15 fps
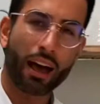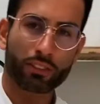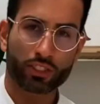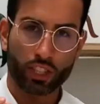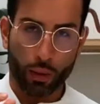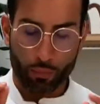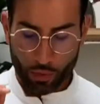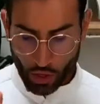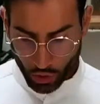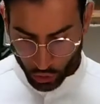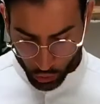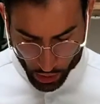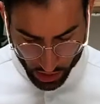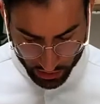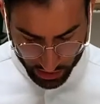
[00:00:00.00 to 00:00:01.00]
some
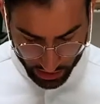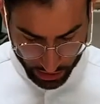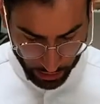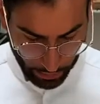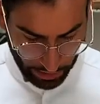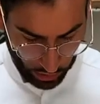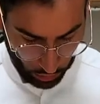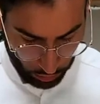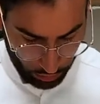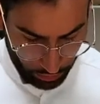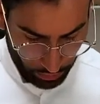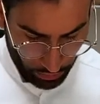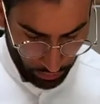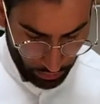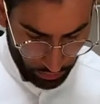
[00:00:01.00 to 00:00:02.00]
grounds in the middle.
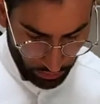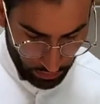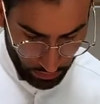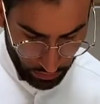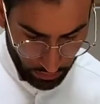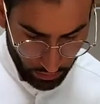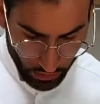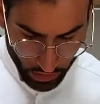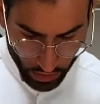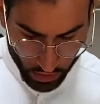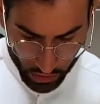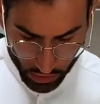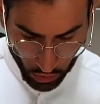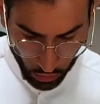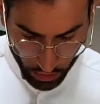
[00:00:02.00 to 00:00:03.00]

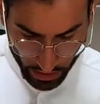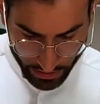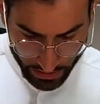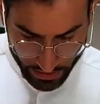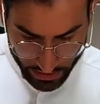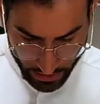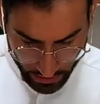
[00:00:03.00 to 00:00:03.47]
So let's